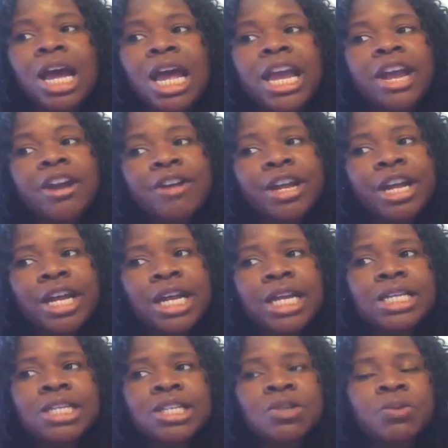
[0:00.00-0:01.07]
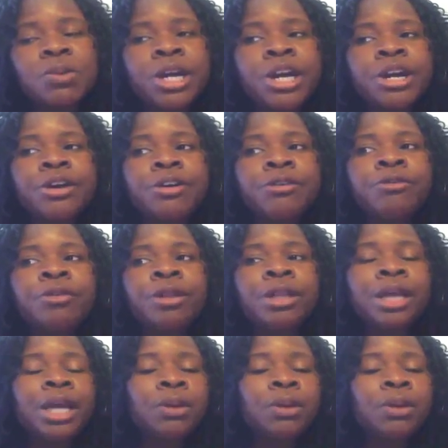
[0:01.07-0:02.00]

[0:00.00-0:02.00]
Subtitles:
areas where the